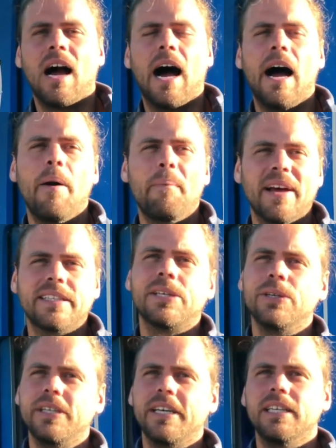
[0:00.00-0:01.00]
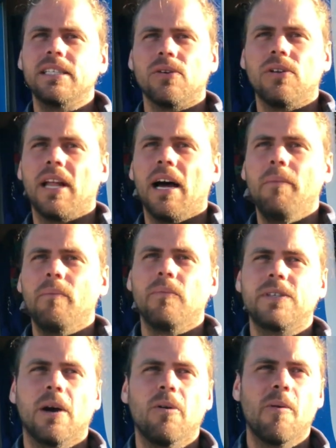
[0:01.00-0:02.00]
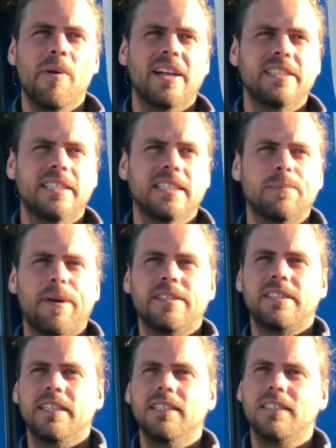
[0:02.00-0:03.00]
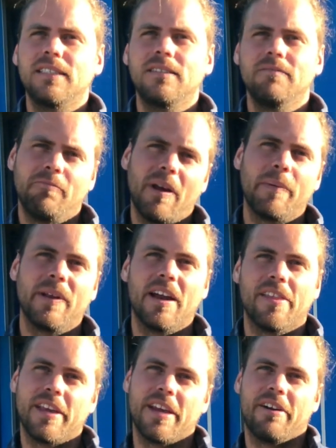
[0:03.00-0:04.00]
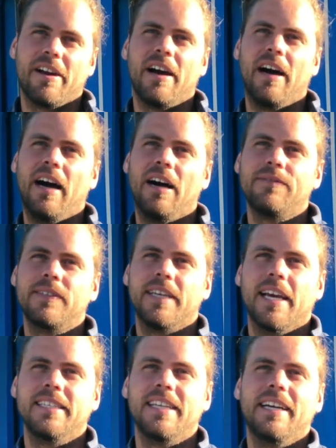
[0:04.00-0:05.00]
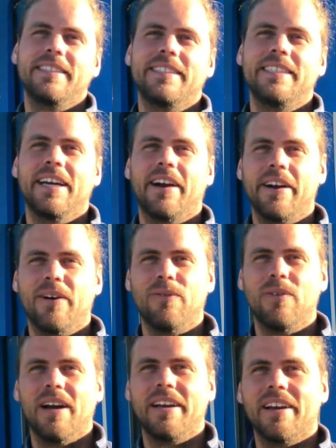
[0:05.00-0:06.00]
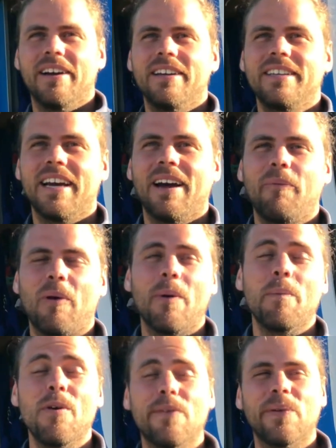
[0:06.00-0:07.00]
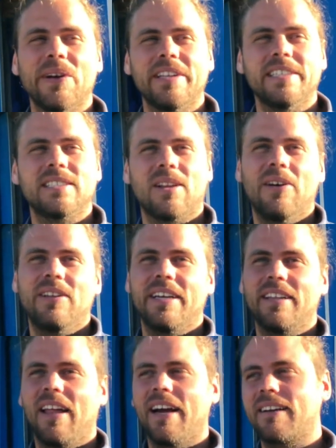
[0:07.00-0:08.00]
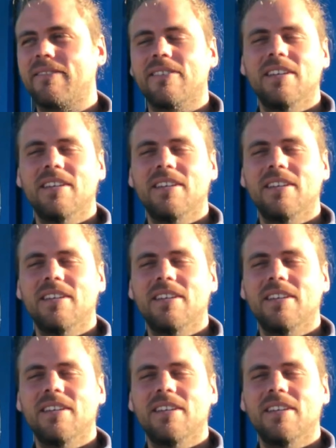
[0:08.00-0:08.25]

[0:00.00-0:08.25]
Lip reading: About 2 years all up. So we're about 6 months in, maybe another year and a half to get down to Tierra del Fuego. Yeah, but we're moving really slowly. Like,